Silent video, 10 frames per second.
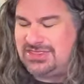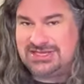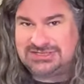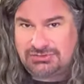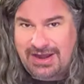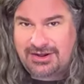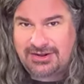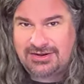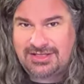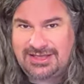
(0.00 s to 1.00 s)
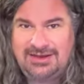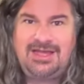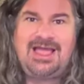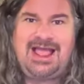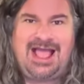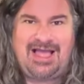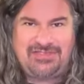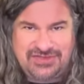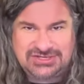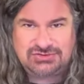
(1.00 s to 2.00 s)
this record clean
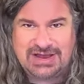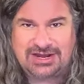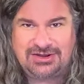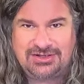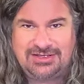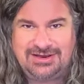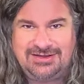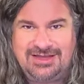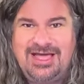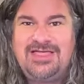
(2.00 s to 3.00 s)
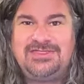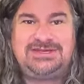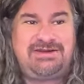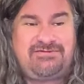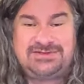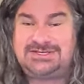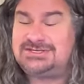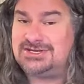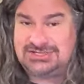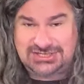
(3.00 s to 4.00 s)
and this record clean. The
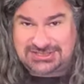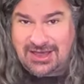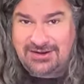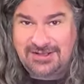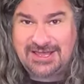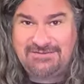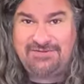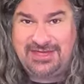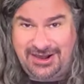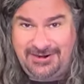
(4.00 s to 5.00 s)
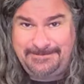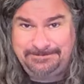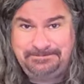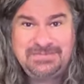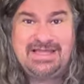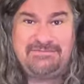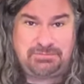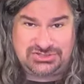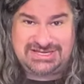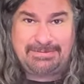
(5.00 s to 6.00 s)
differences are subtle if there, if
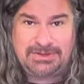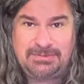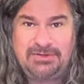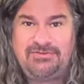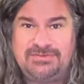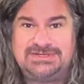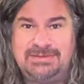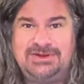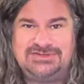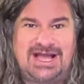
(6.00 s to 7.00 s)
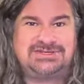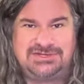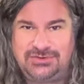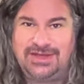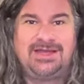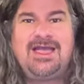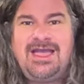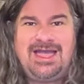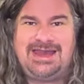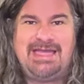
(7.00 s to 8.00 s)
perceptible from somebody who's actually doing
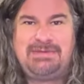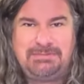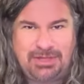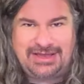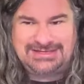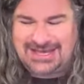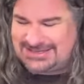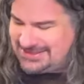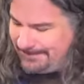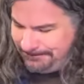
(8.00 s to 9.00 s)
an A B blind test.